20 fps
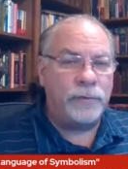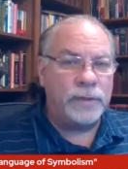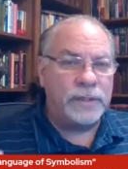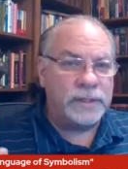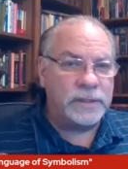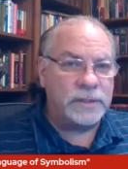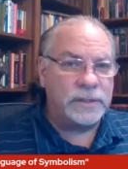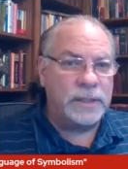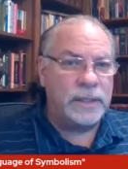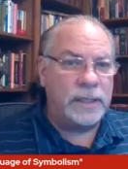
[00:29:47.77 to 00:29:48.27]
after
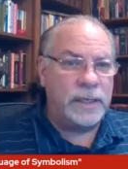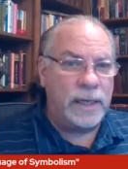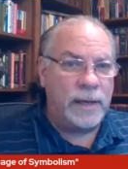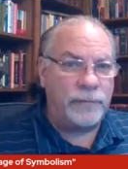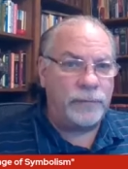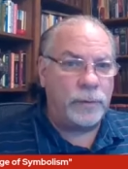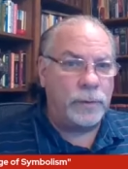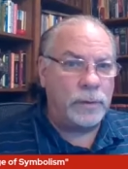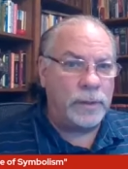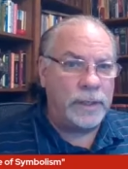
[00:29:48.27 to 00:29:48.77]
the sin,
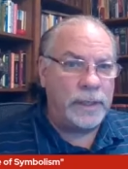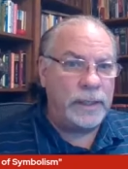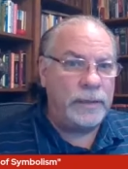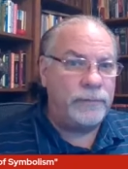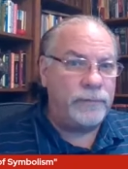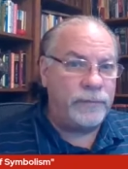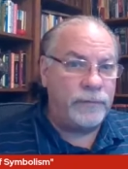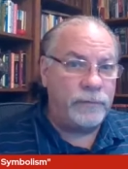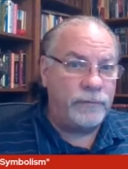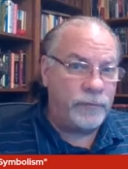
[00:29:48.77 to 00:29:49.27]
after
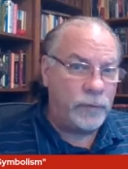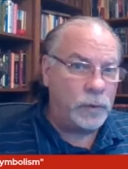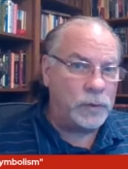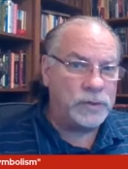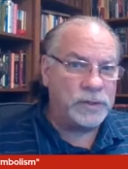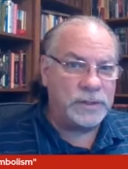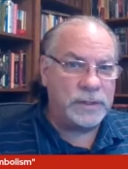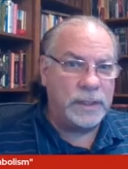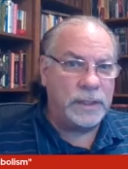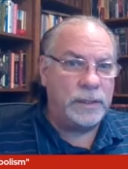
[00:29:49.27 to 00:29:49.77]
Eve first